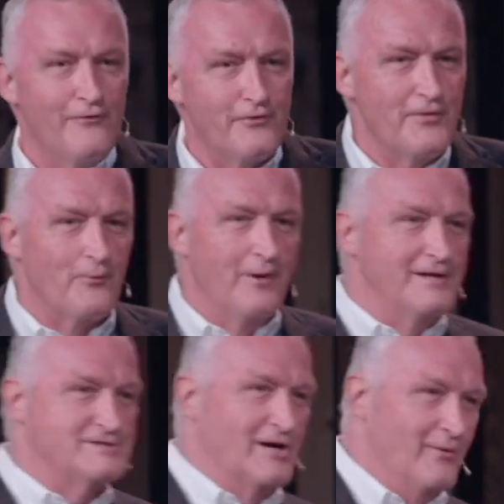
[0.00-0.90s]
over in the
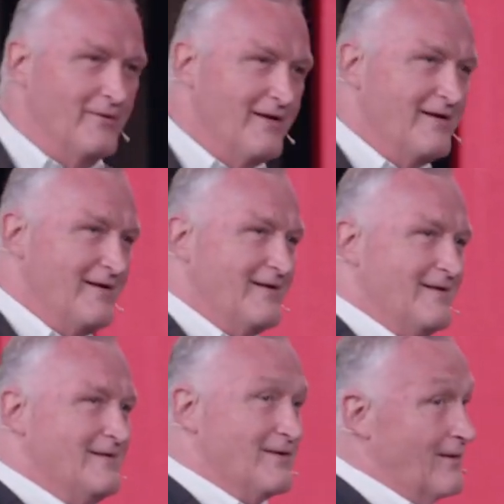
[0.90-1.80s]
red zone.
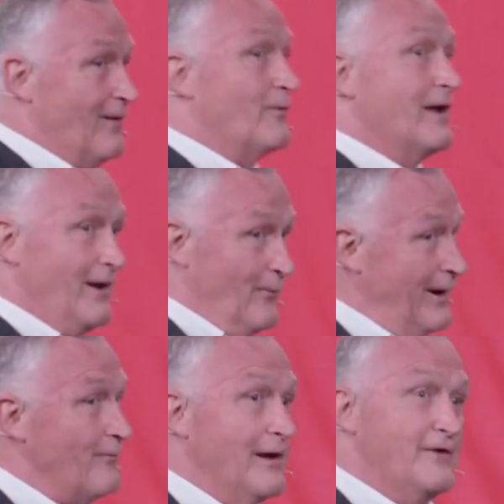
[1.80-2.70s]
And you're like, okay, we
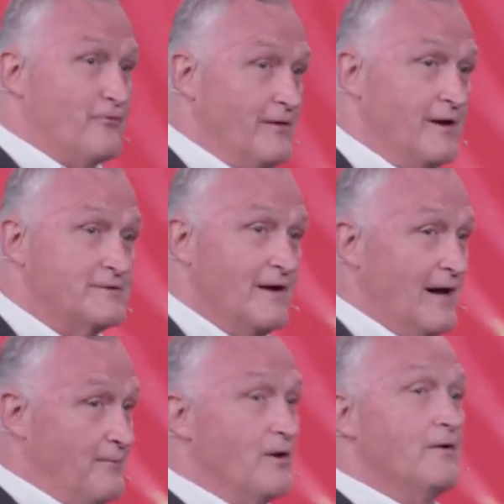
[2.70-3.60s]
ain't ready for this.
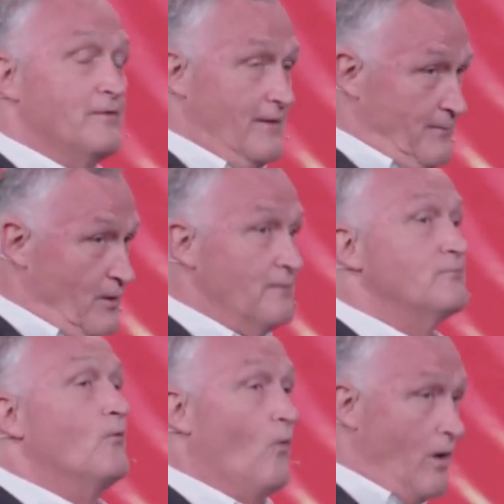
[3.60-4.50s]
I'm gonna, I'm gonna
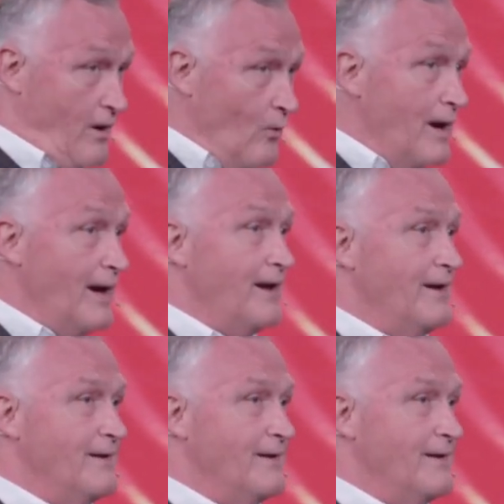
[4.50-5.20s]
walk away.